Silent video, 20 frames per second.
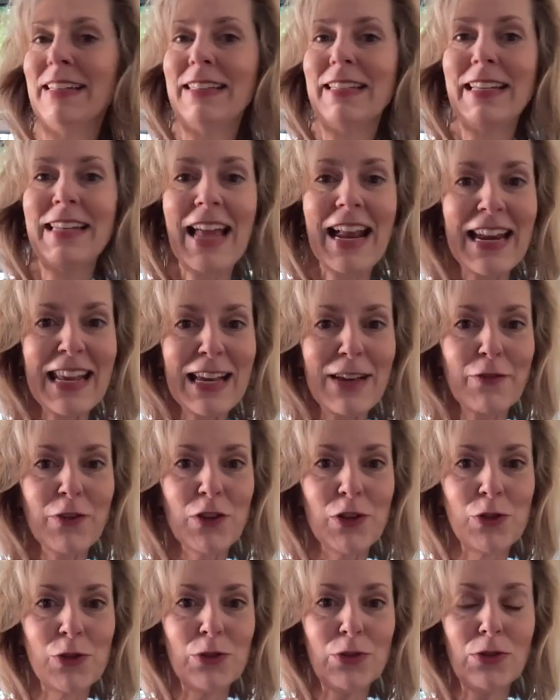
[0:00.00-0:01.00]
Did any of
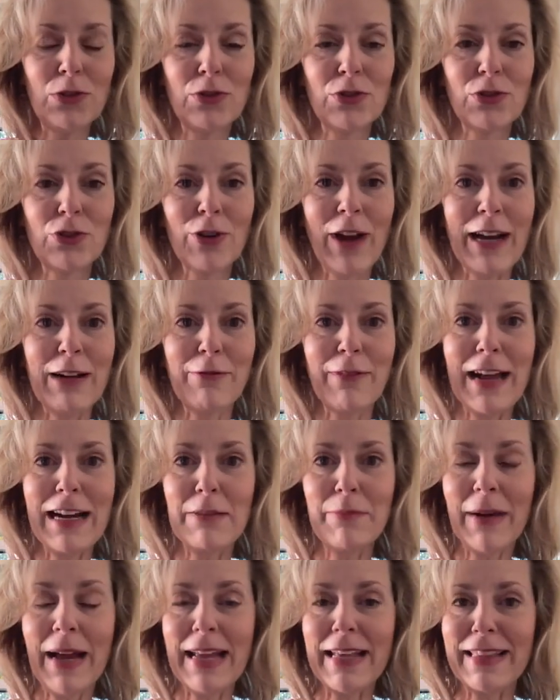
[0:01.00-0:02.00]
you try to
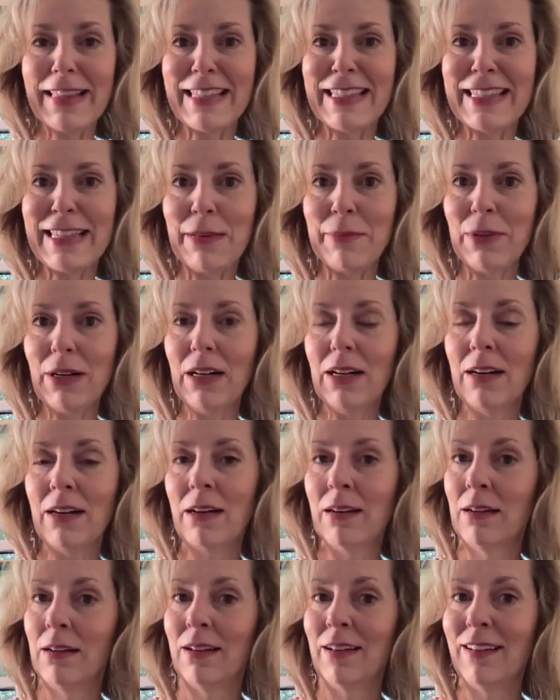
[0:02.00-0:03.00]
ride a bike this summer?
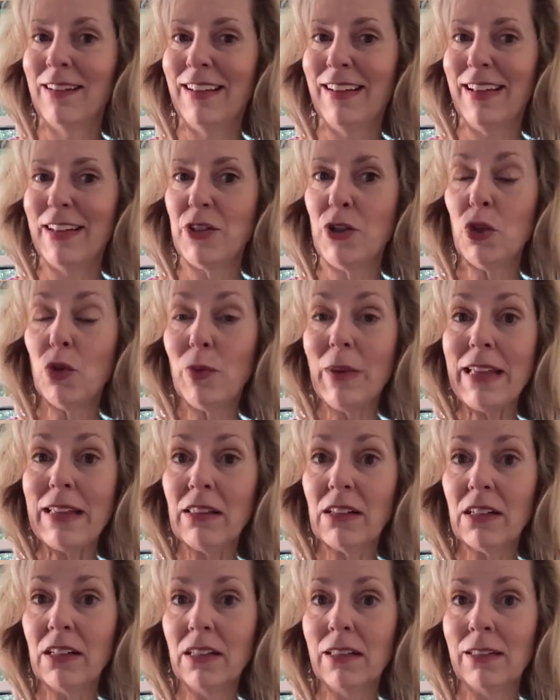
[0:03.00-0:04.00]
A two
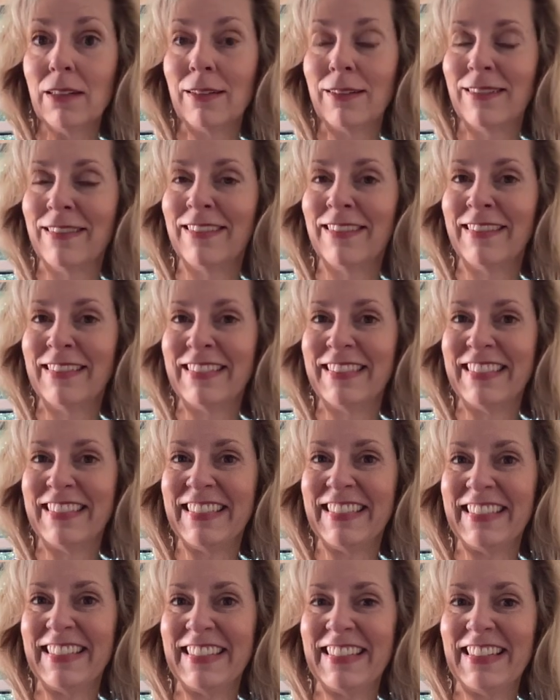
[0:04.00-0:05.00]
wheeler?
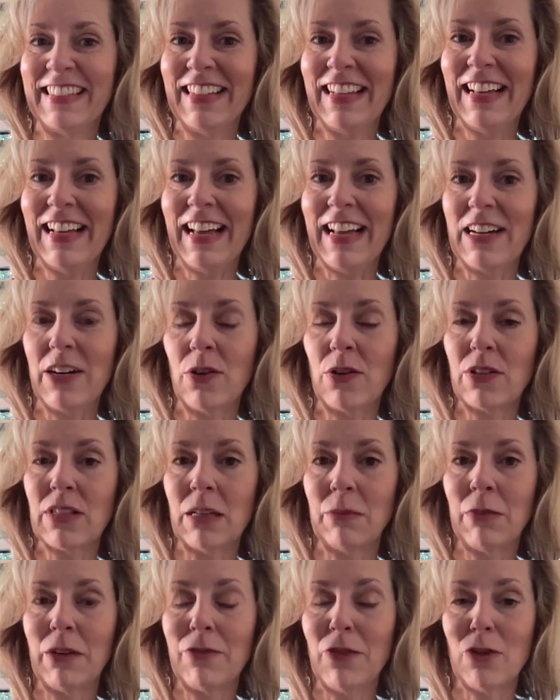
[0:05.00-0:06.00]
I know
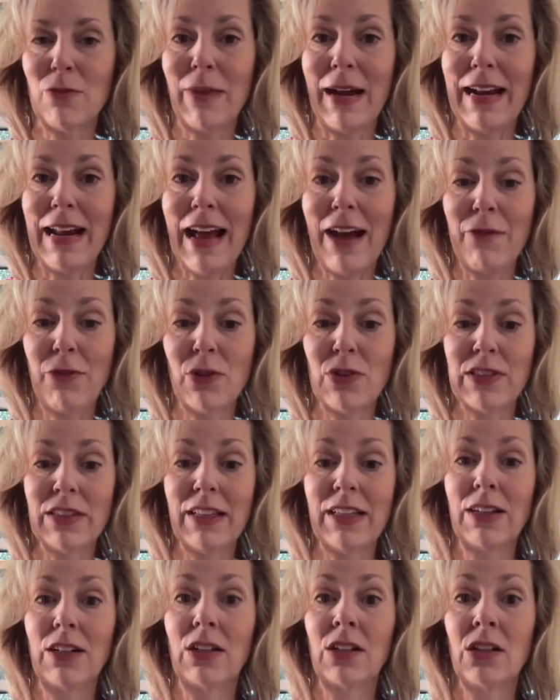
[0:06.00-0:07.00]
some of you might have those
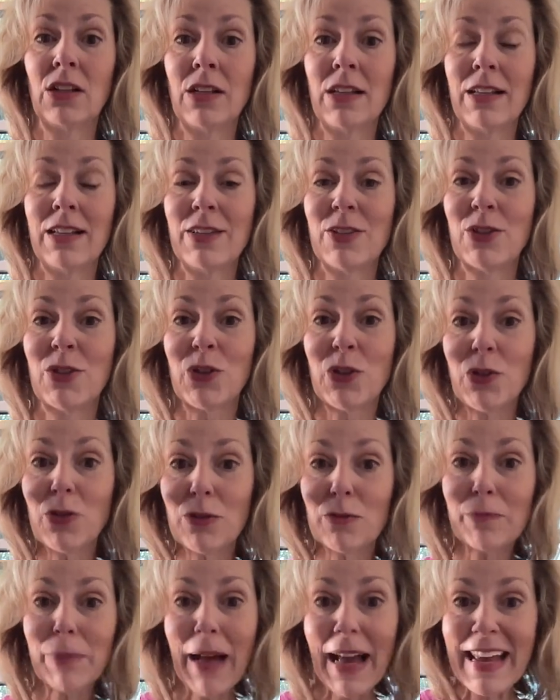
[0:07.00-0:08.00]
little
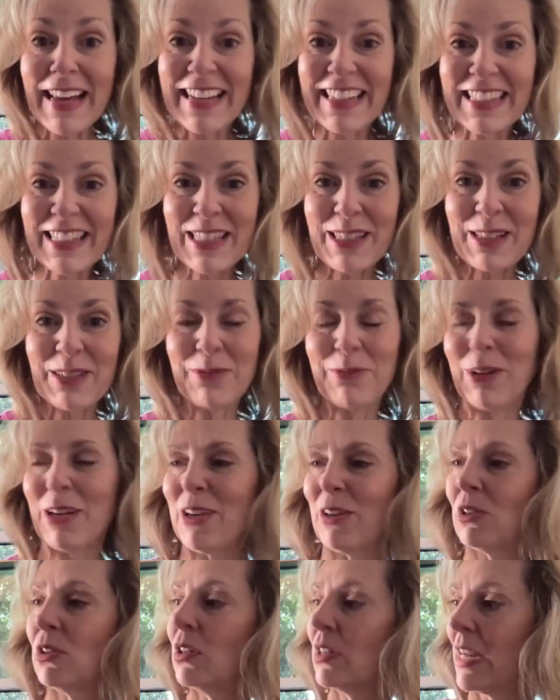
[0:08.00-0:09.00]
scoot bikes where
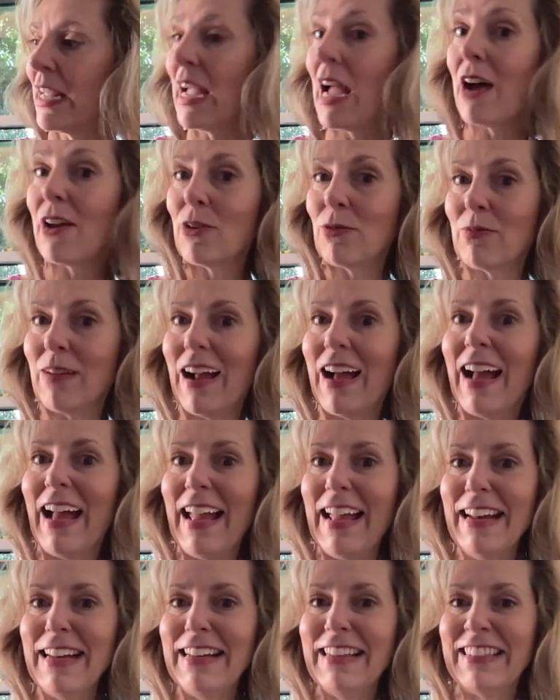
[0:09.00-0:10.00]
you're learning how to
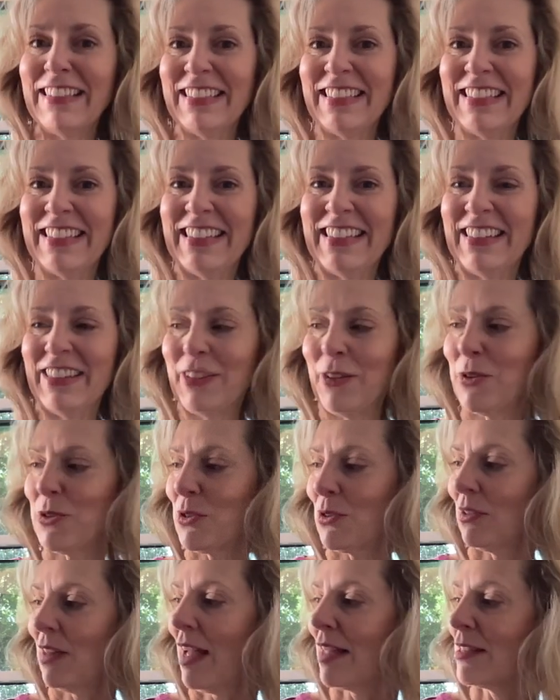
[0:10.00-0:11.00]
ride.
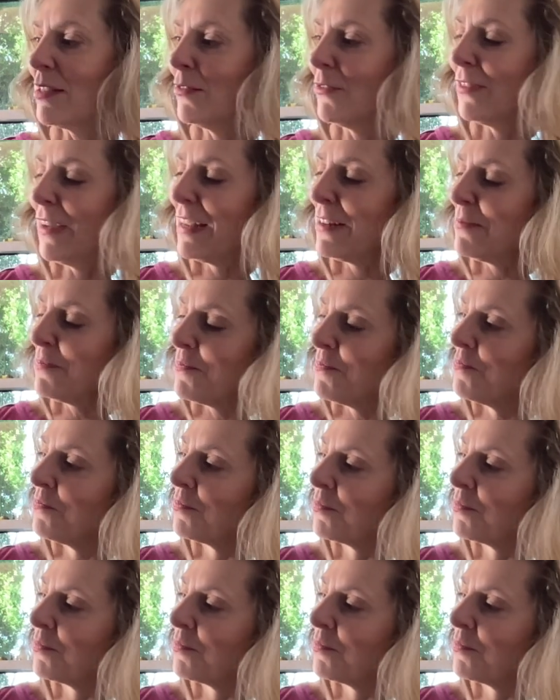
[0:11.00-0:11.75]
Those are lots of fun.